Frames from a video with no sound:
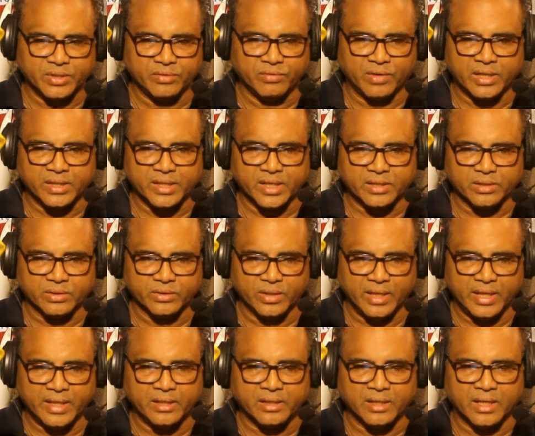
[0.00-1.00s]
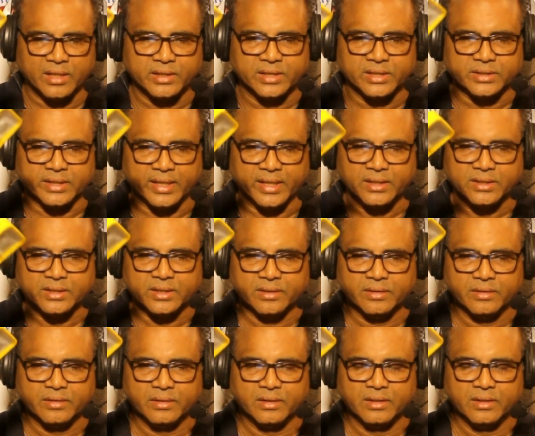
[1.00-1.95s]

You wanted to learn all these things?